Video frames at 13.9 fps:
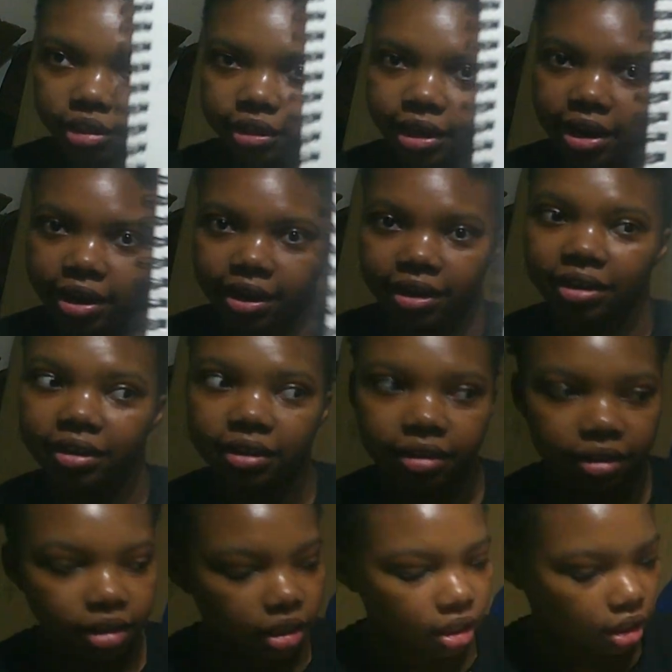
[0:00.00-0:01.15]
Yeah,
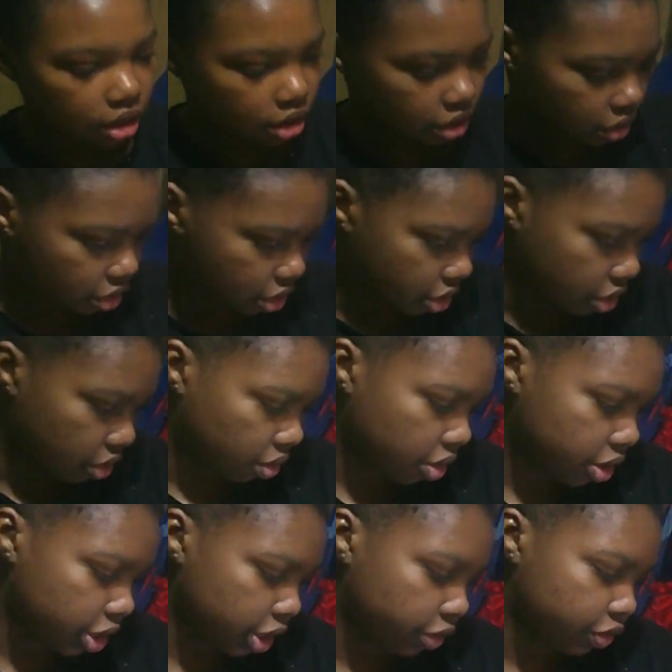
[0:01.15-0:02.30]
there was this
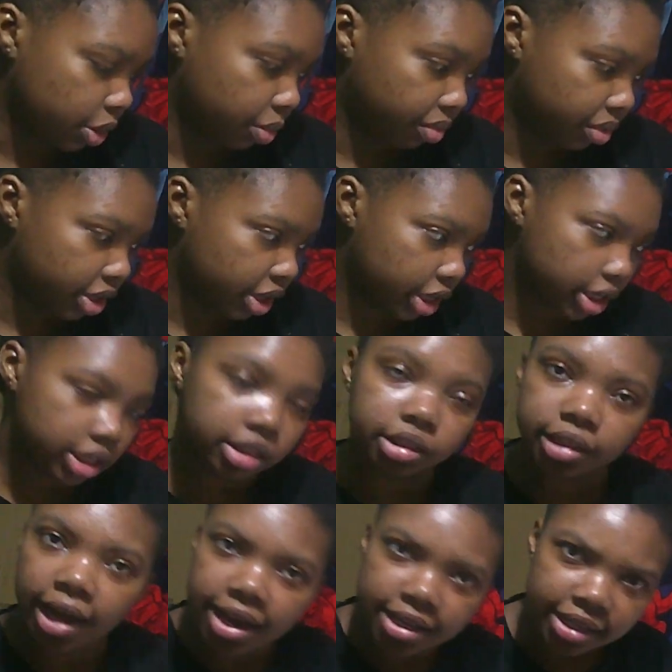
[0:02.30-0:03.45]
lore thing for Brooke,
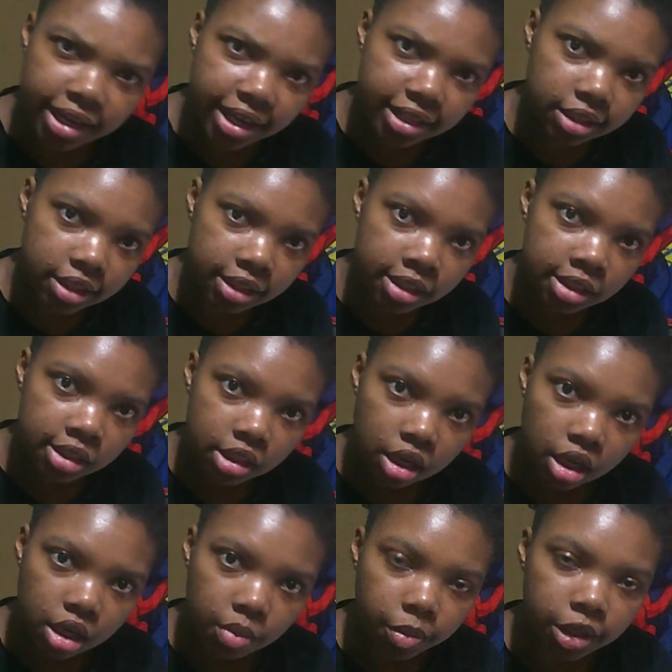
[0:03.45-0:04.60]
not Nexus,
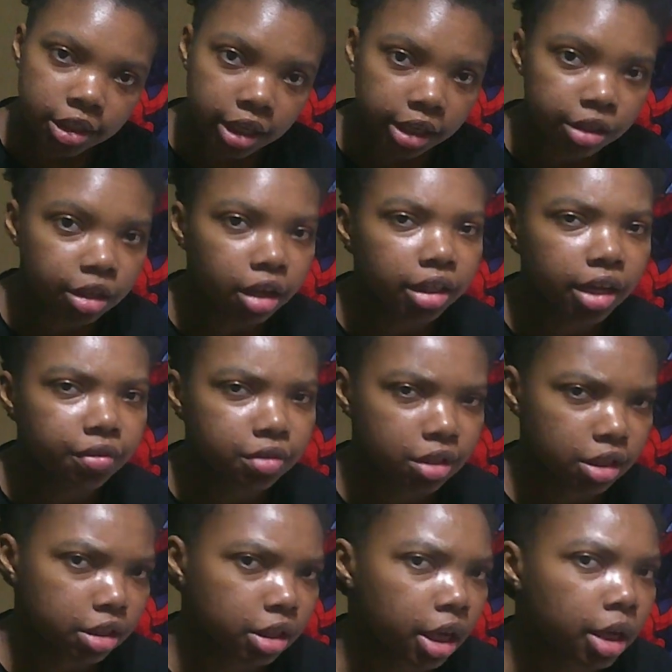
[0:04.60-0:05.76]
because I thought that
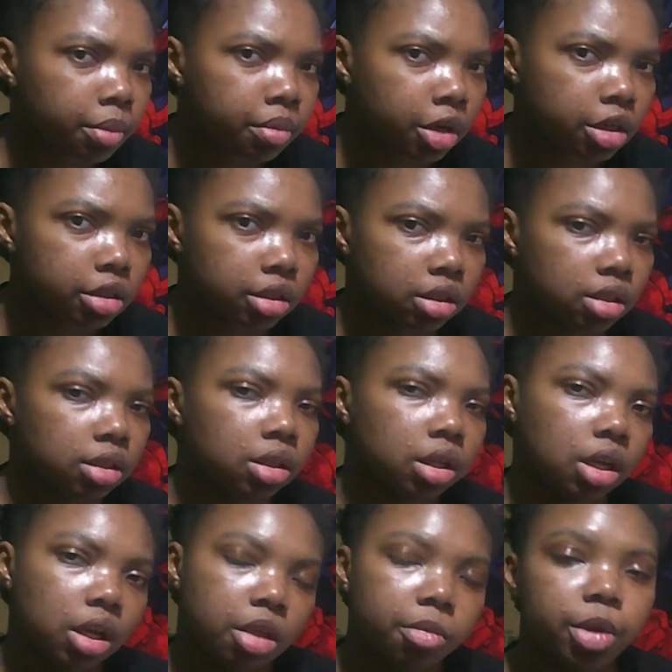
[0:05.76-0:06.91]
was the same person,
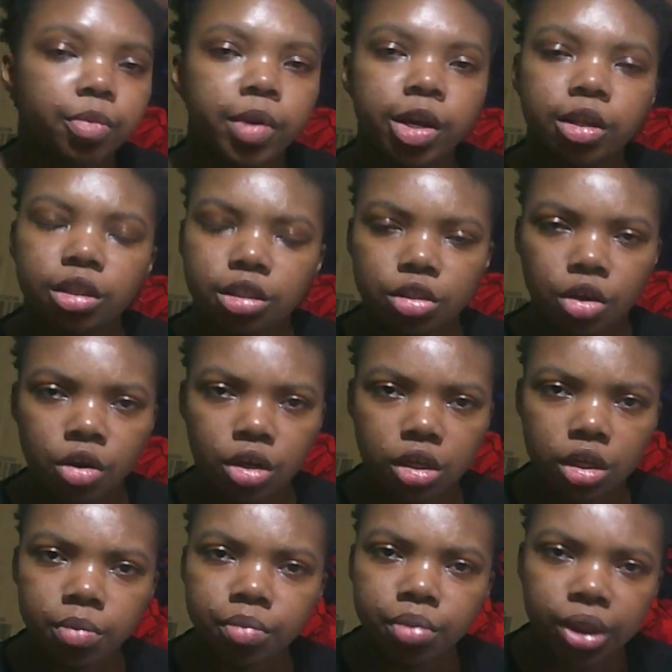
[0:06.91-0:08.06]
but apparently it's a
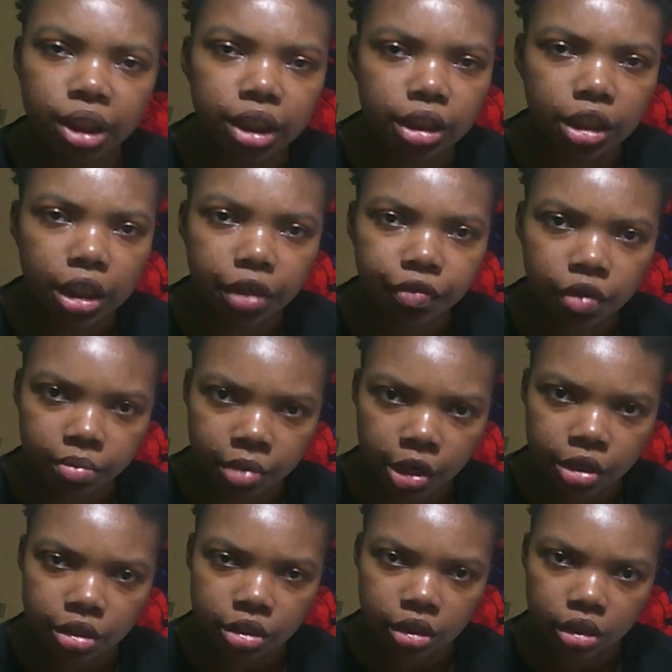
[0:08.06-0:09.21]
completely different
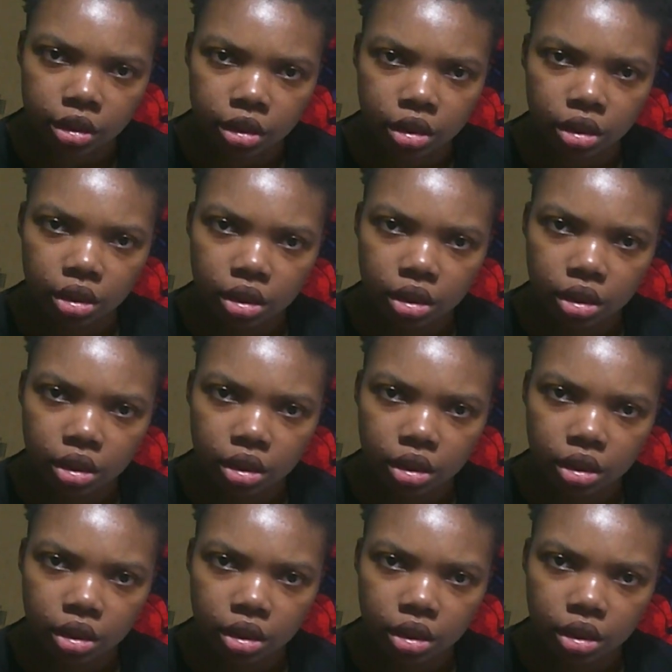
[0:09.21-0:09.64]
person.